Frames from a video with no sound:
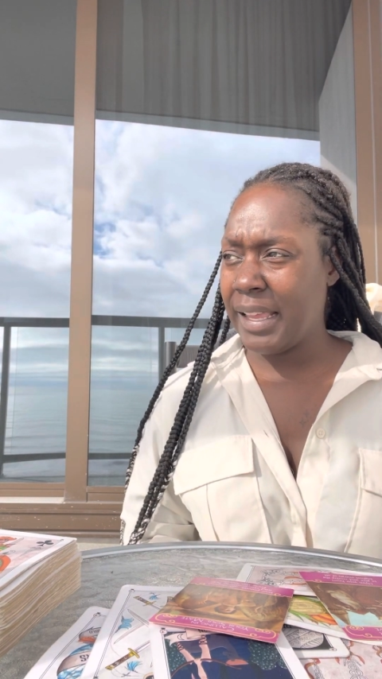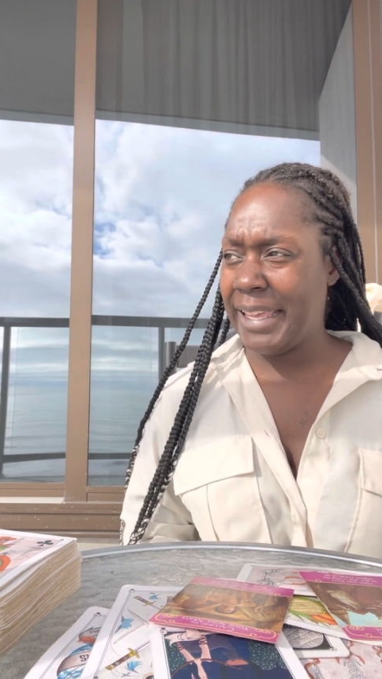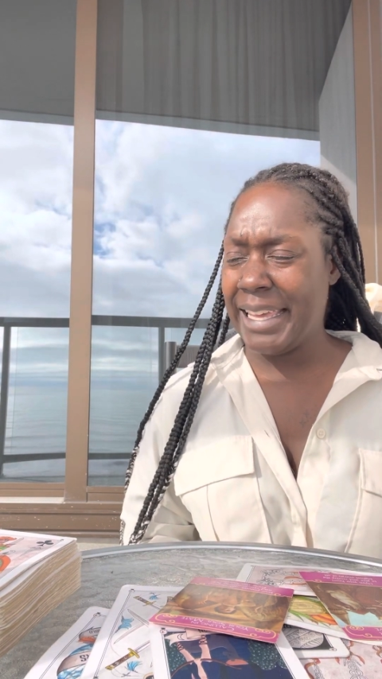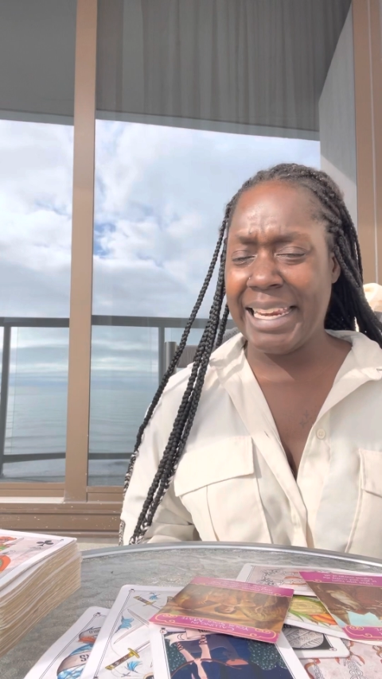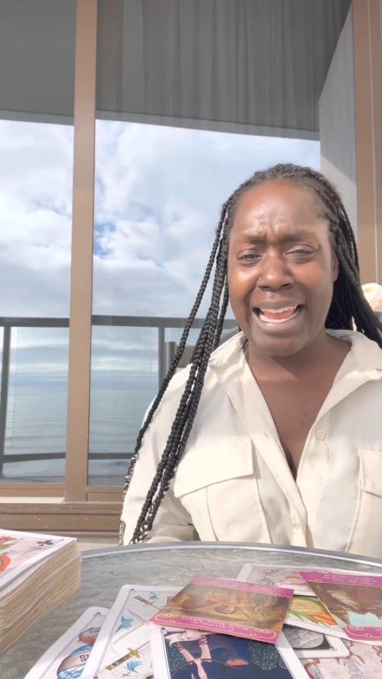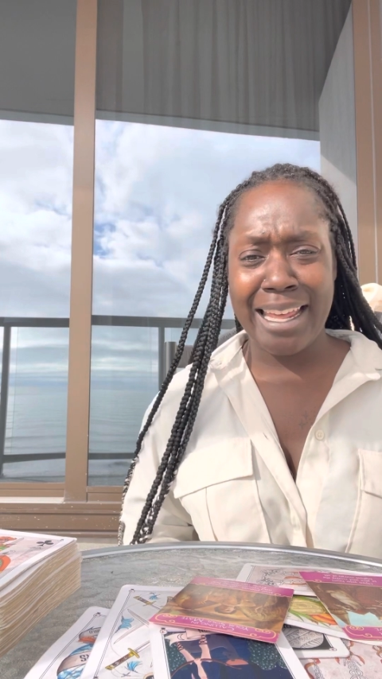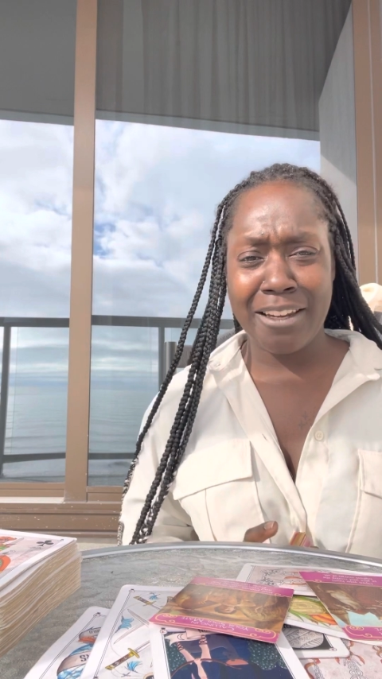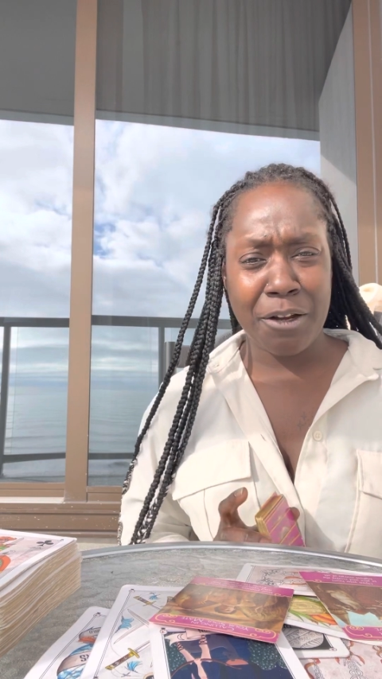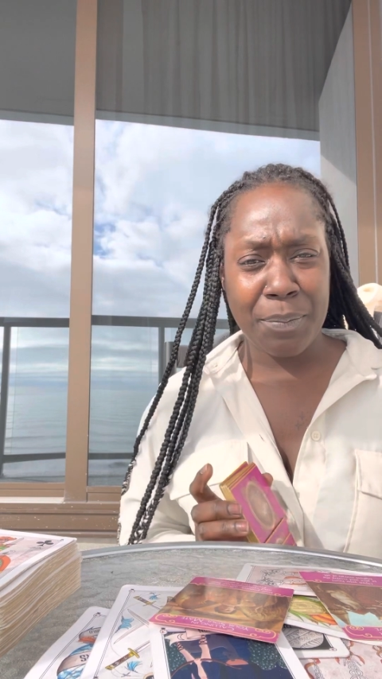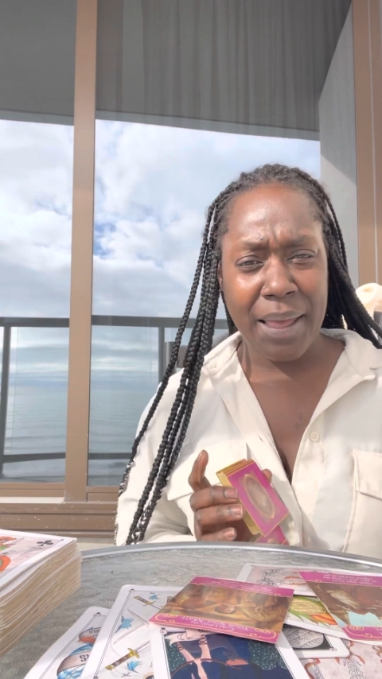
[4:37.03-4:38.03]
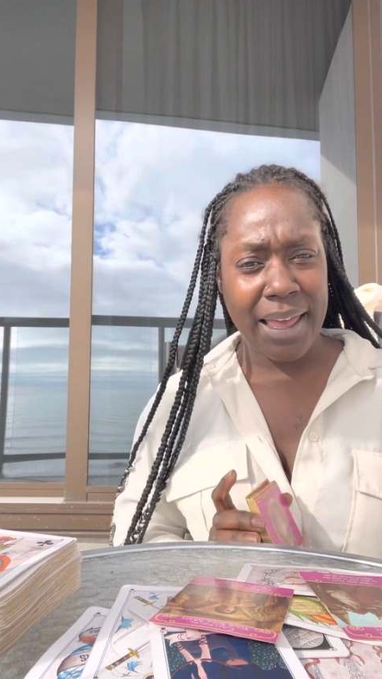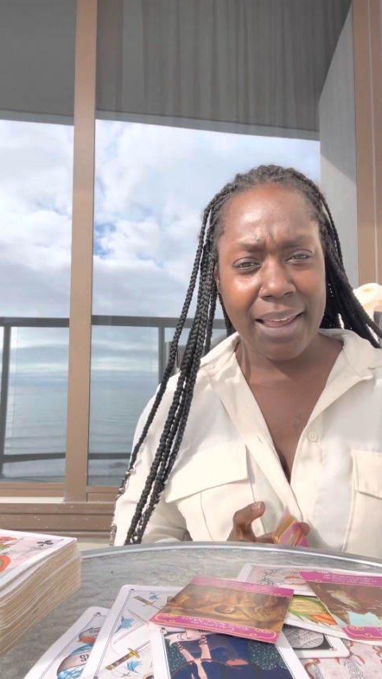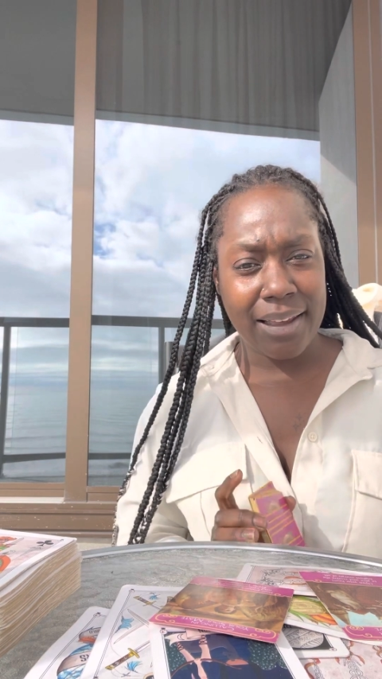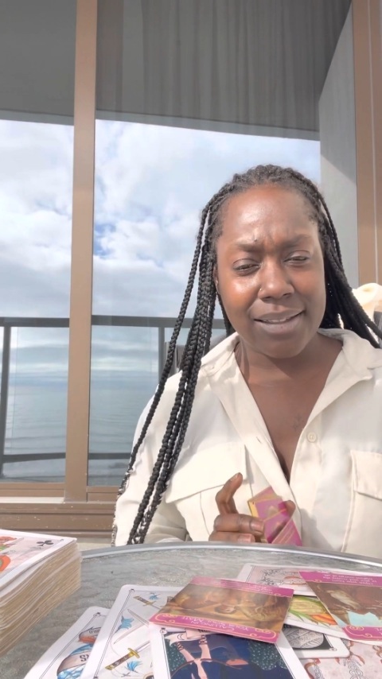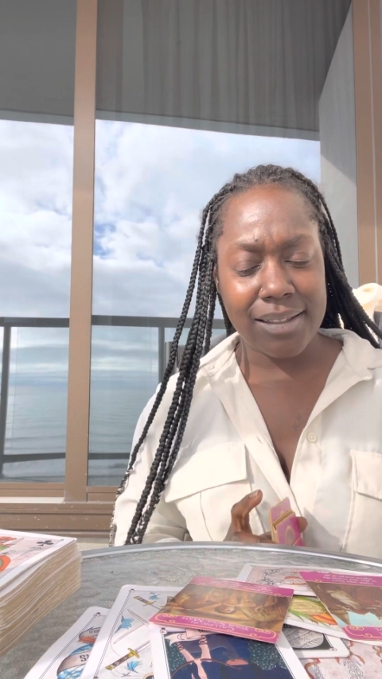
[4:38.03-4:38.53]
getting out of your
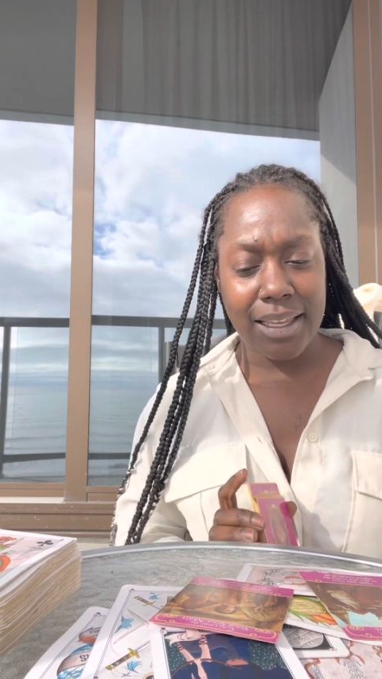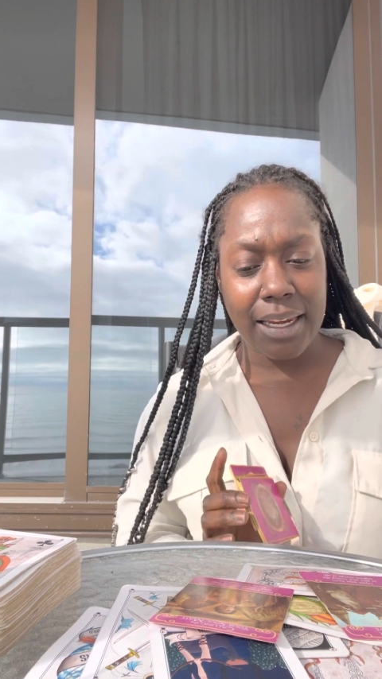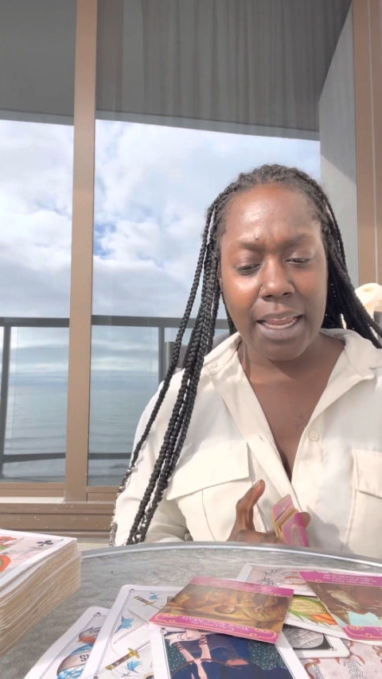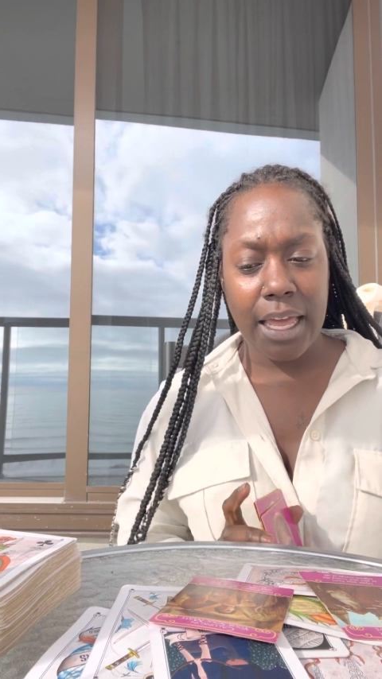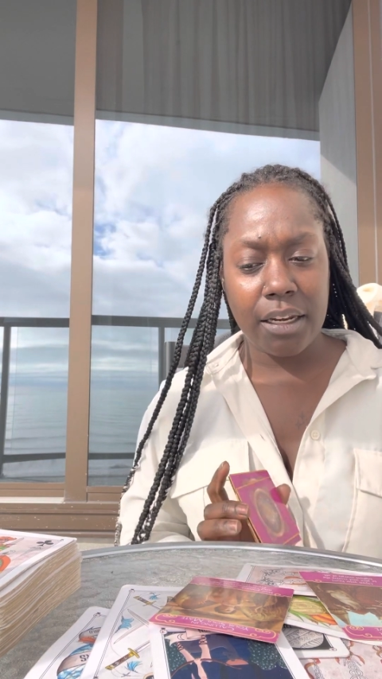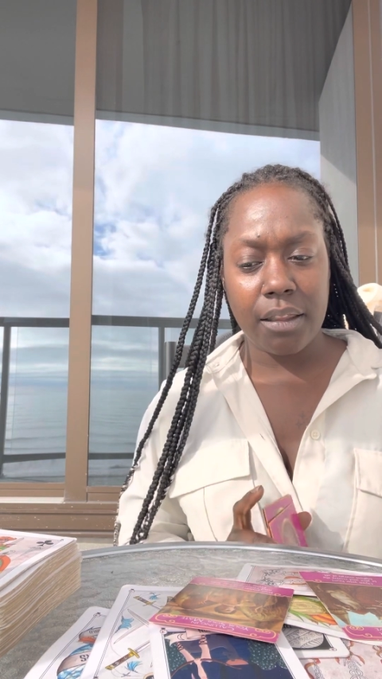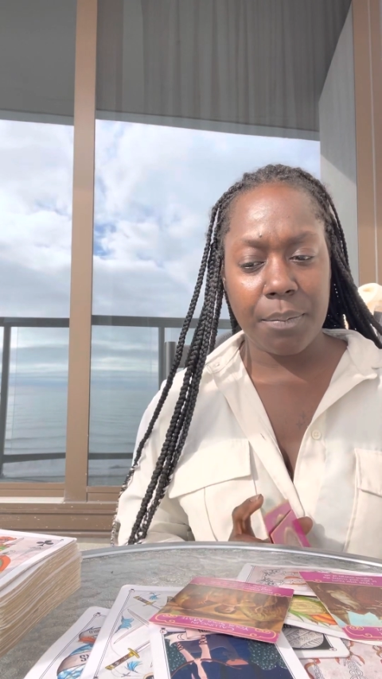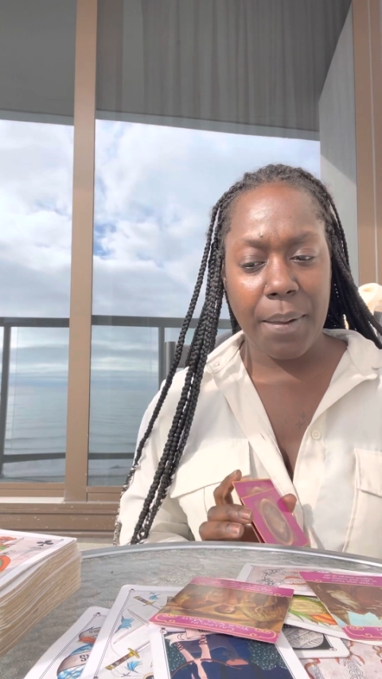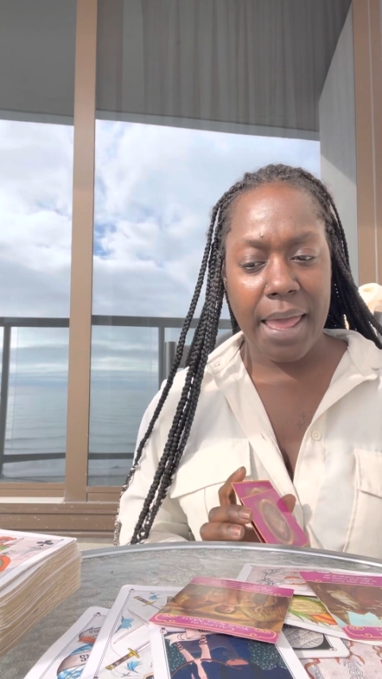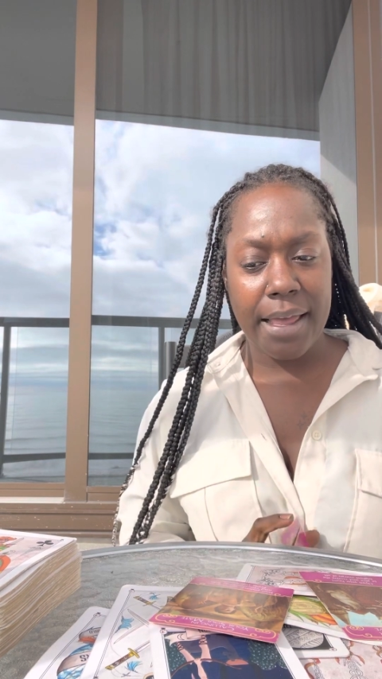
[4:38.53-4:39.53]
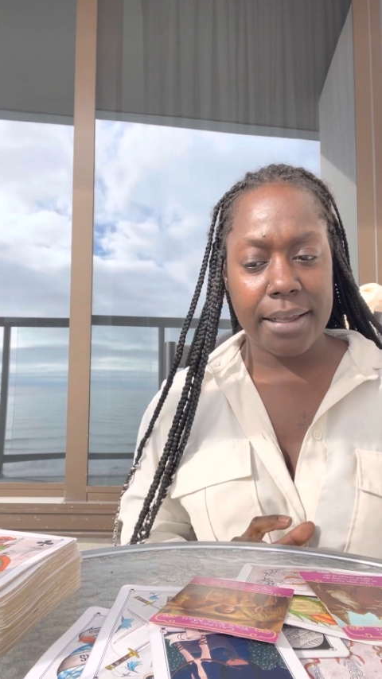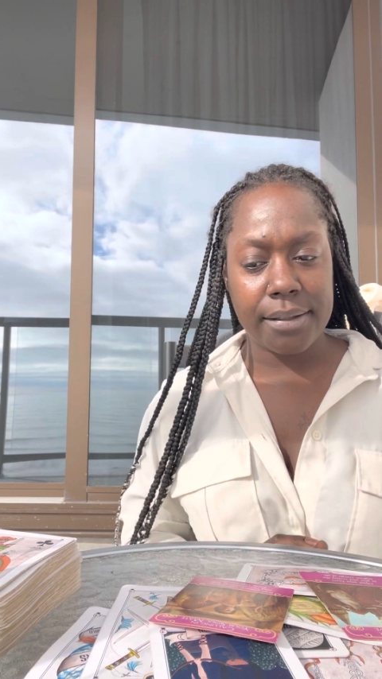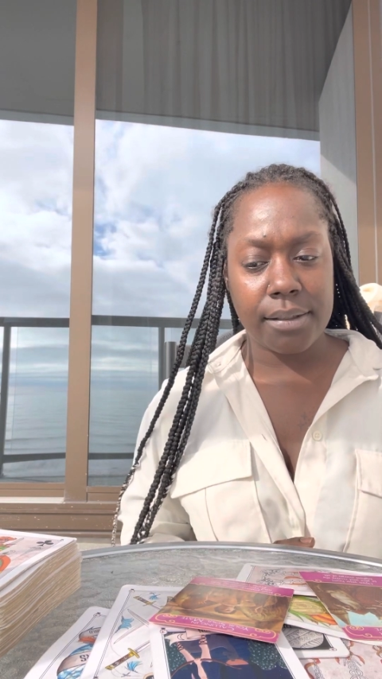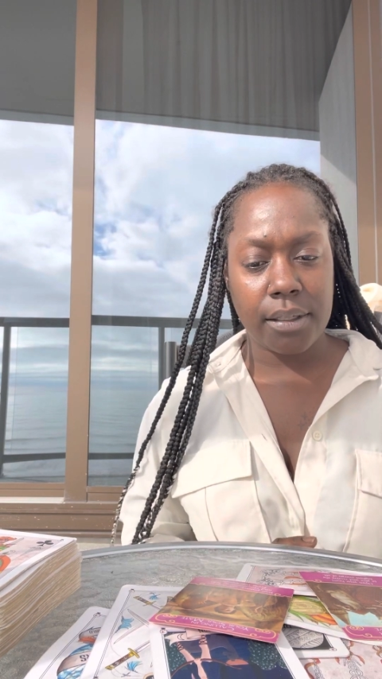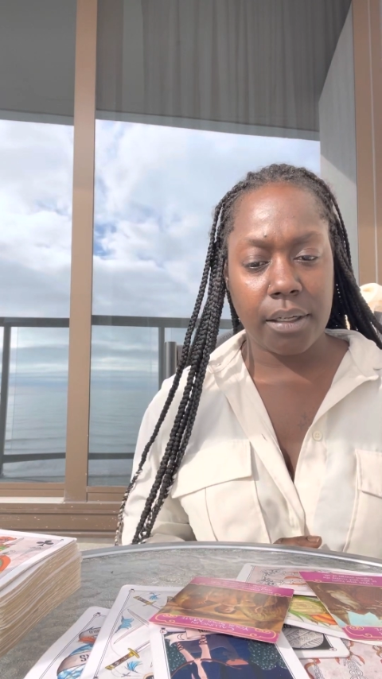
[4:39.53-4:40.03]
past, getting out of the past